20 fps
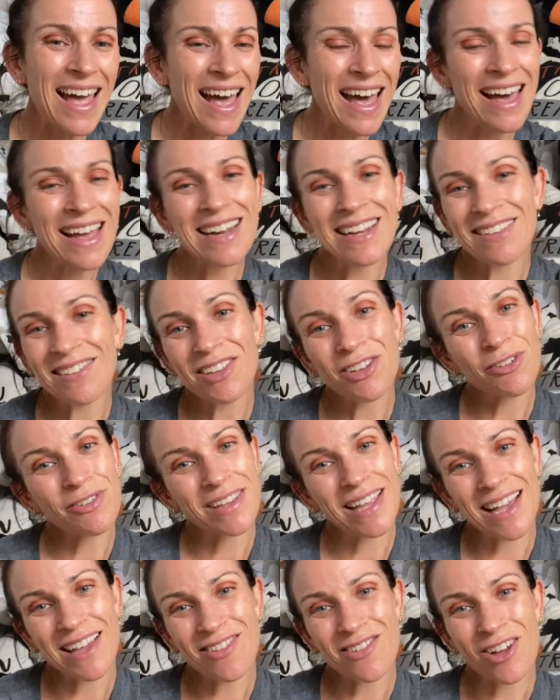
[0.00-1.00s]
And until
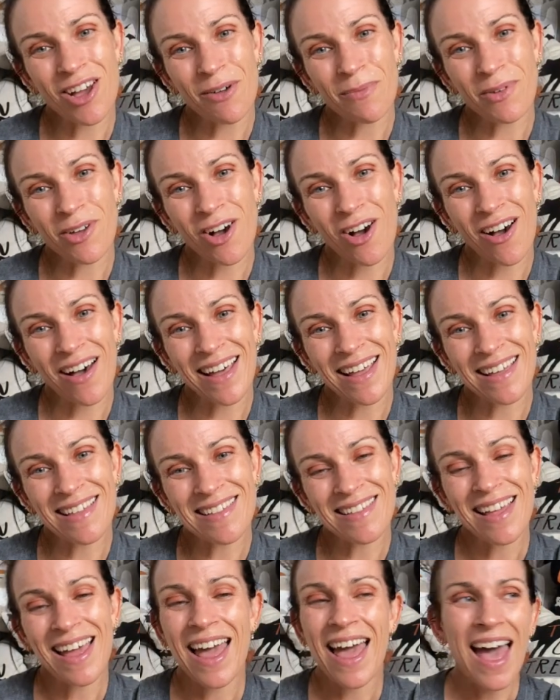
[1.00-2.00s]
next time,
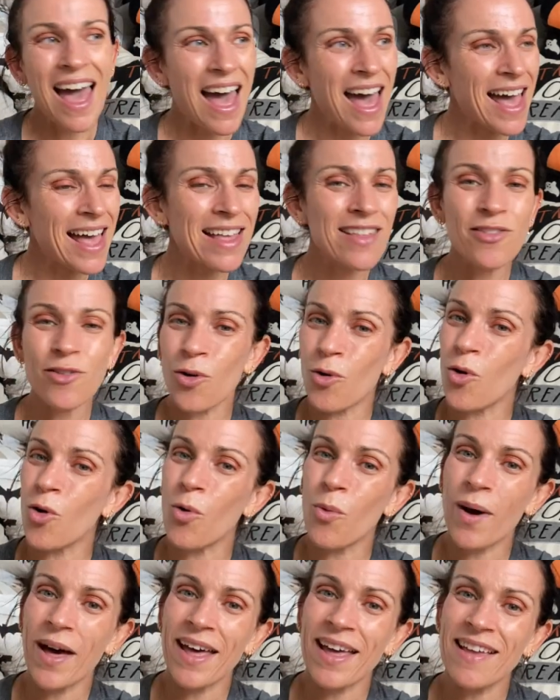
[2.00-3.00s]
guys, as
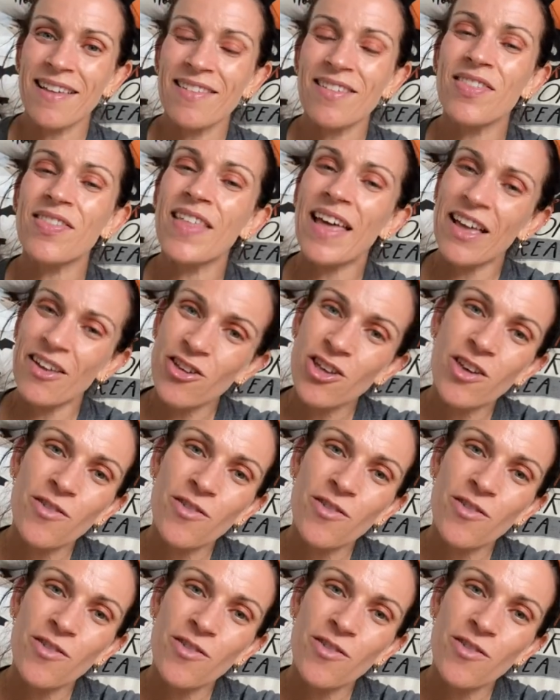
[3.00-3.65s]
always, thank you